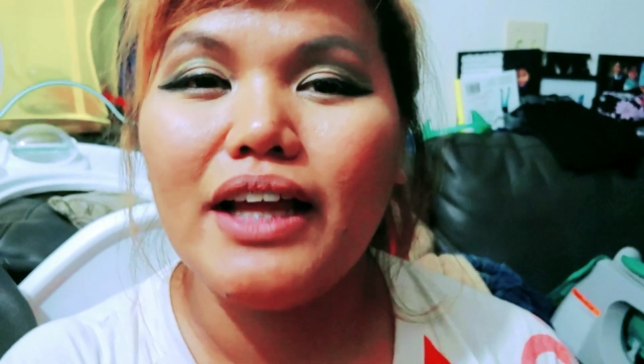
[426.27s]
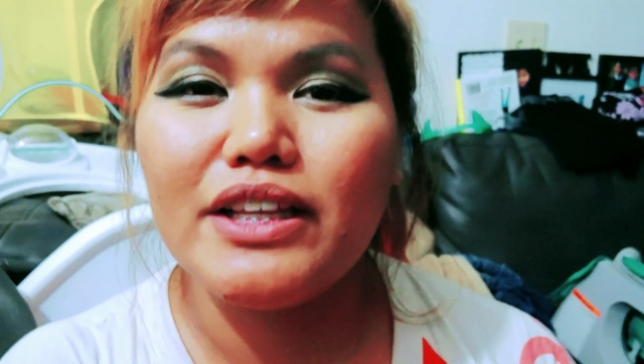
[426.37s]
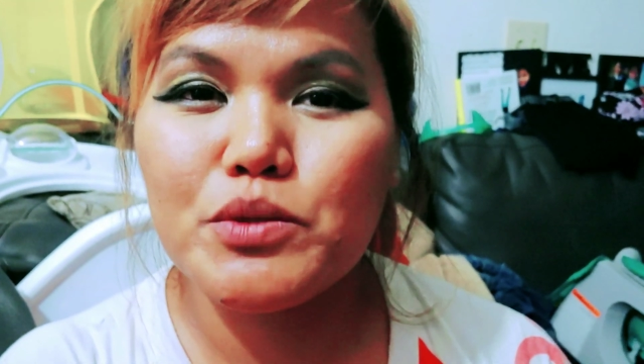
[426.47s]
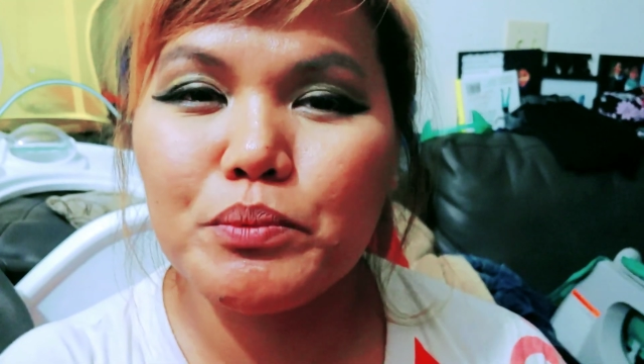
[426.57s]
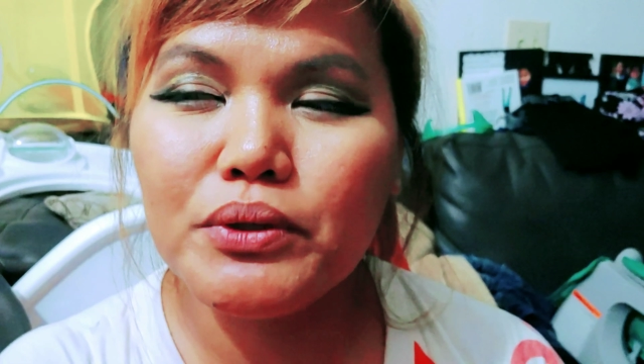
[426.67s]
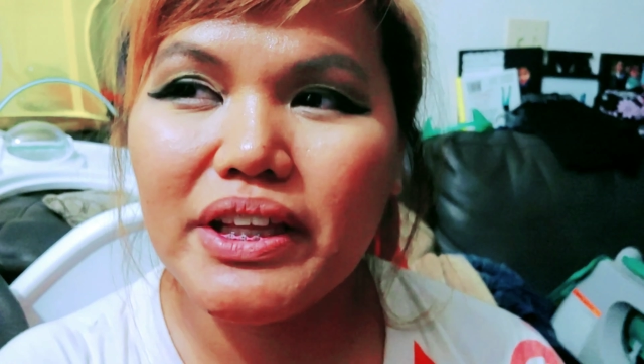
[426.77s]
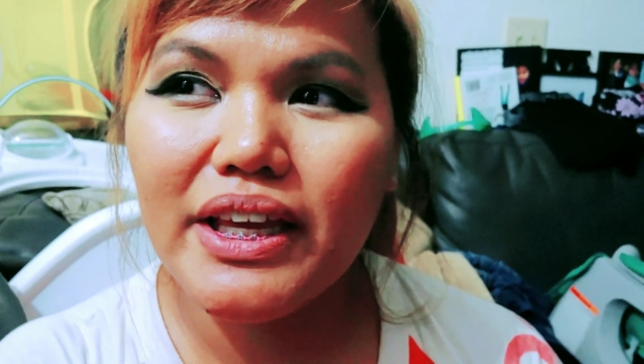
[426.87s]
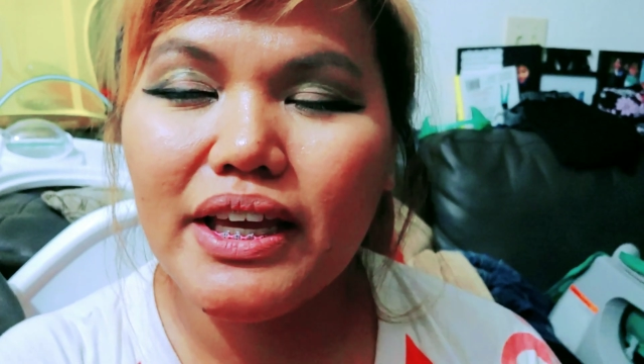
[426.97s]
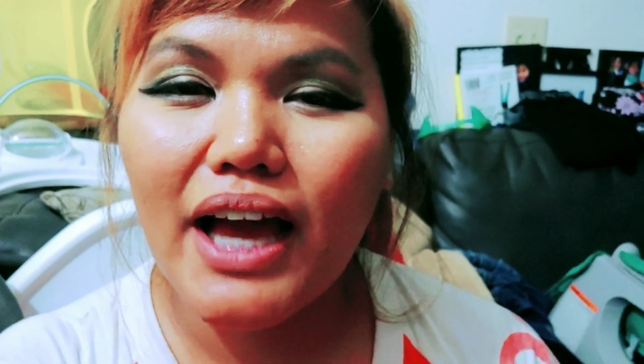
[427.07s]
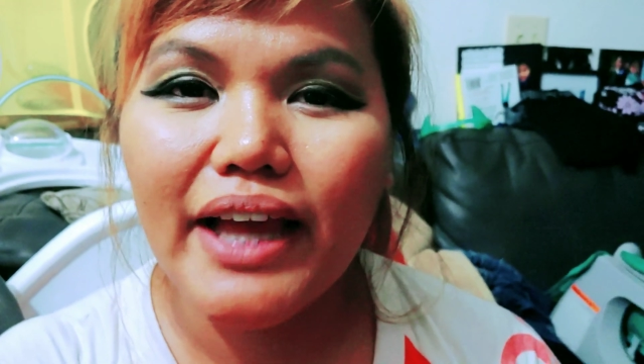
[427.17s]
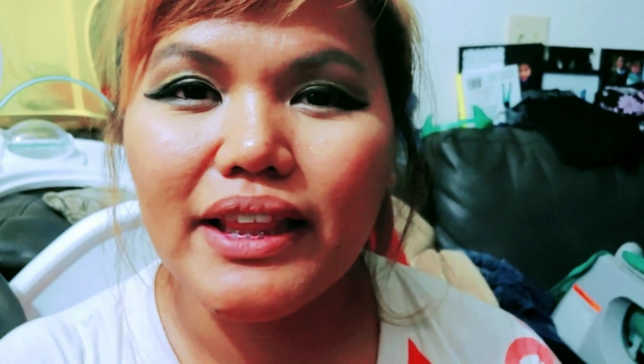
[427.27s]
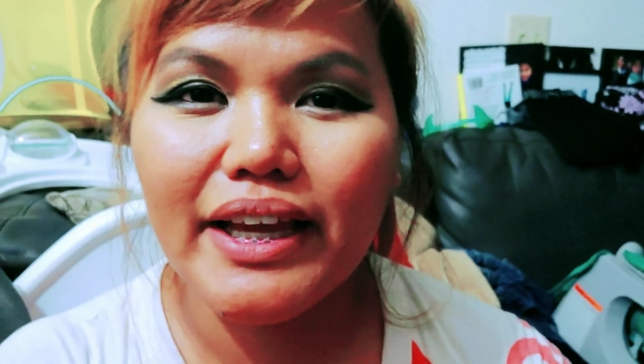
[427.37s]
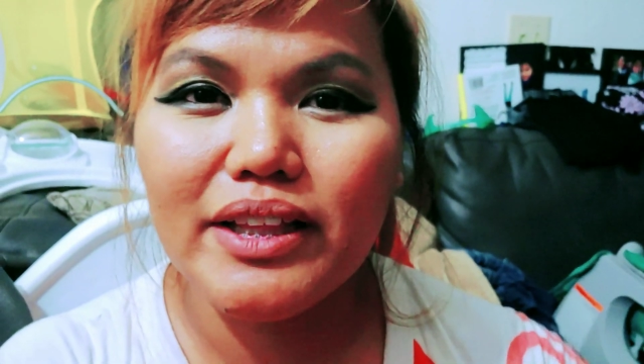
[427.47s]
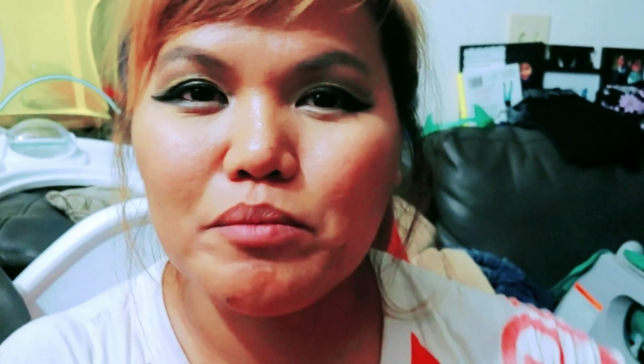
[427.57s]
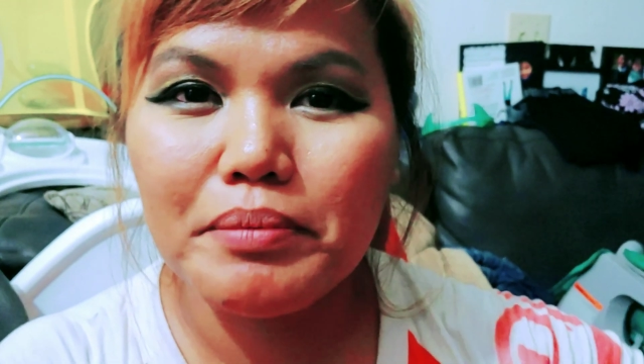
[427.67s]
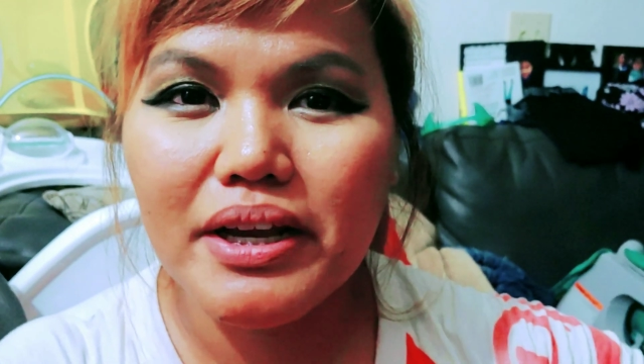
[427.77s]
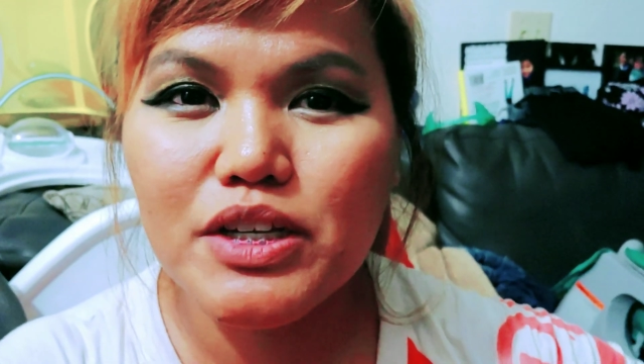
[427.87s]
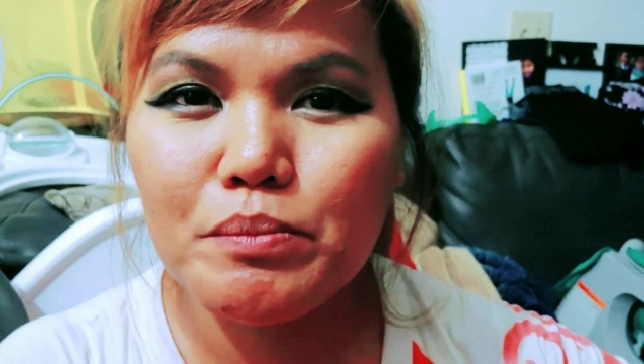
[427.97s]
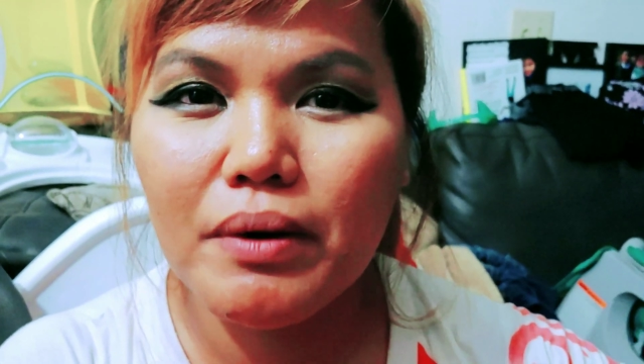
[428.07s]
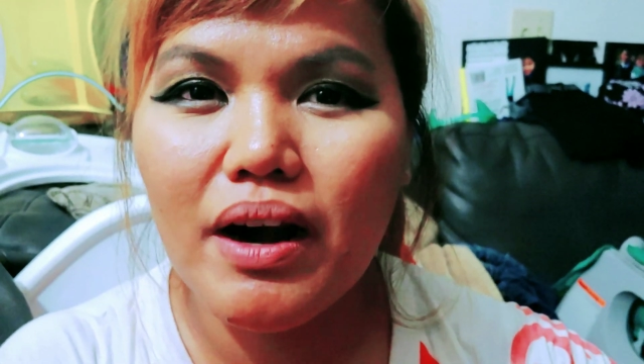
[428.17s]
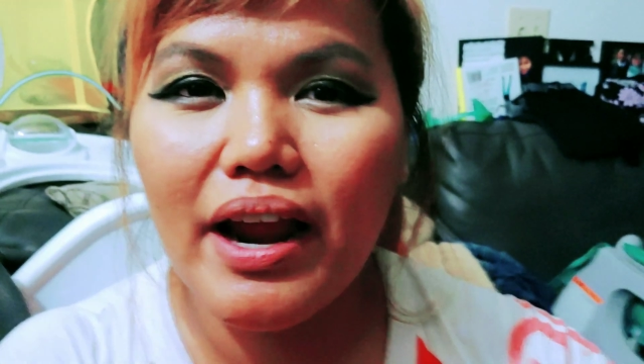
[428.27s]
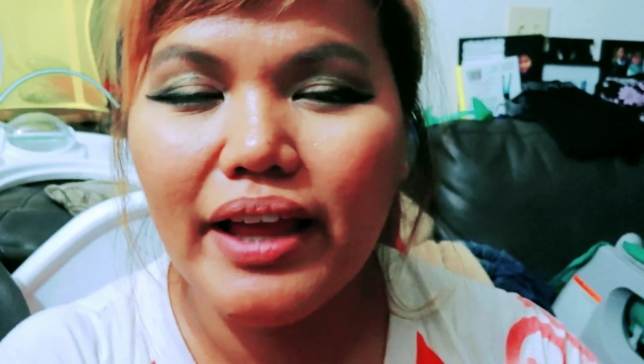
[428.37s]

The spoolie, I like the brush part.